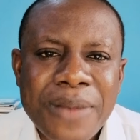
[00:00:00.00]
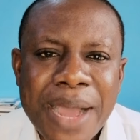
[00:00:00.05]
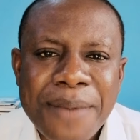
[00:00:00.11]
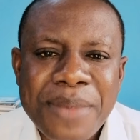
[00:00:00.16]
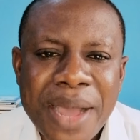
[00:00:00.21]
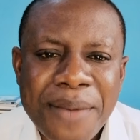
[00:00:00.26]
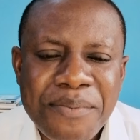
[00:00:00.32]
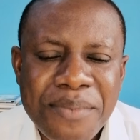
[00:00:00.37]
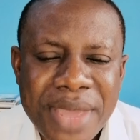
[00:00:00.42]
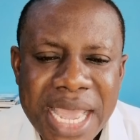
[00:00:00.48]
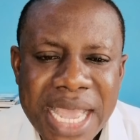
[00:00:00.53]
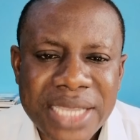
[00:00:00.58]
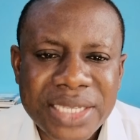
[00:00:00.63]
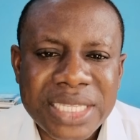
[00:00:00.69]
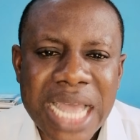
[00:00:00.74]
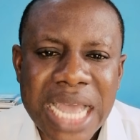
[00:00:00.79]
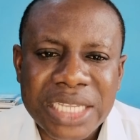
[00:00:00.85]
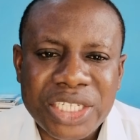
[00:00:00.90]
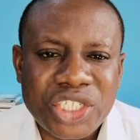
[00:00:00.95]
I'm
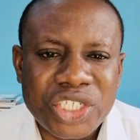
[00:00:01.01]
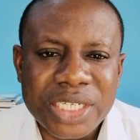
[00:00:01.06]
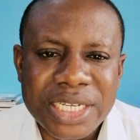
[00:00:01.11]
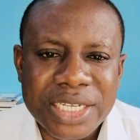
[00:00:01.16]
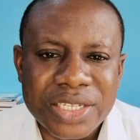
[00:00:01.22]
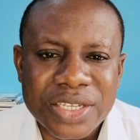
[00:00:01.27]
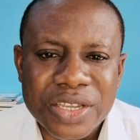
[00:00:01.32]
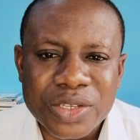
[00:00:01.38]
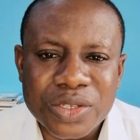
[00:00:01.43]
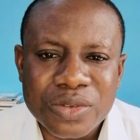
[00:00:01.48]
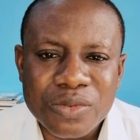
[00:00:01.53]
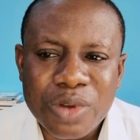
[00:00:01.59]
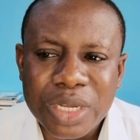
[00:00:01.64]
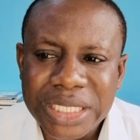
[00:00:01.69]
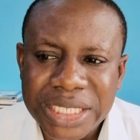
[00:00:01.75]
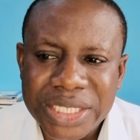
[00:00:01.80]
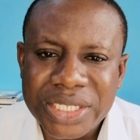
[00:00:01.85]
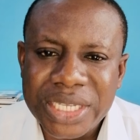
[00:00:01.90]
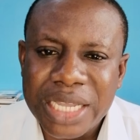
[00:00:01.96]
amazed at Jesus,
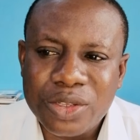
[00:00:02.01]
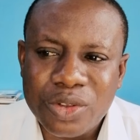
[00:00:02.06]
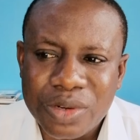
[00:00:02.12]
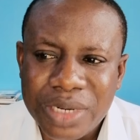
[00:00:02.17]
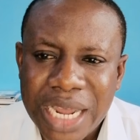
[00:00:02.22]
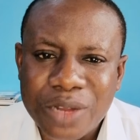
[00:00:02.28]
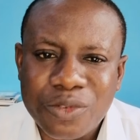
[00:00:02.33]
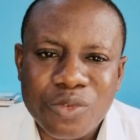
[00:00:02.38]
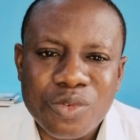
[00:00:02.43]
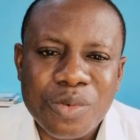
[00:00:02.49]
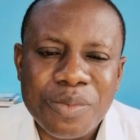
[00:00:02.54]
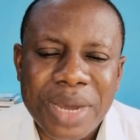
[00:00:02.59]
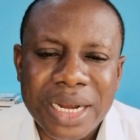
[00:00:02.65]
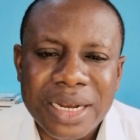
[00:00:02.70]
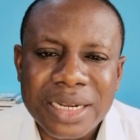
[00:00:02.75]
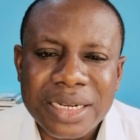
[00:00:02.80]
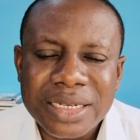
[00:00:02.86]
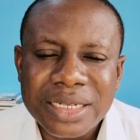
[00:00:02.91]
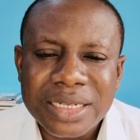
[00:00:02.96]
what he said to that
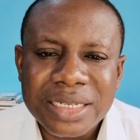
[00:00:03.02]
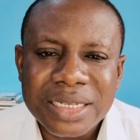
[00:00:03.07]
woman